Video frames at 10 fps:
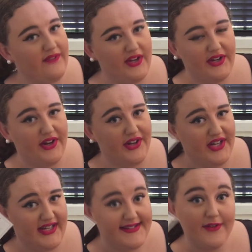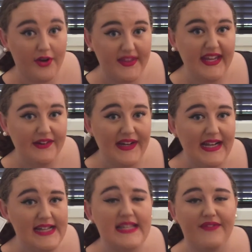you know you need to know the
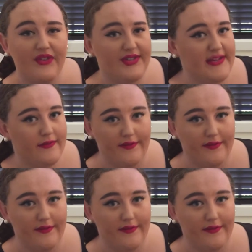ingredients, if you suffer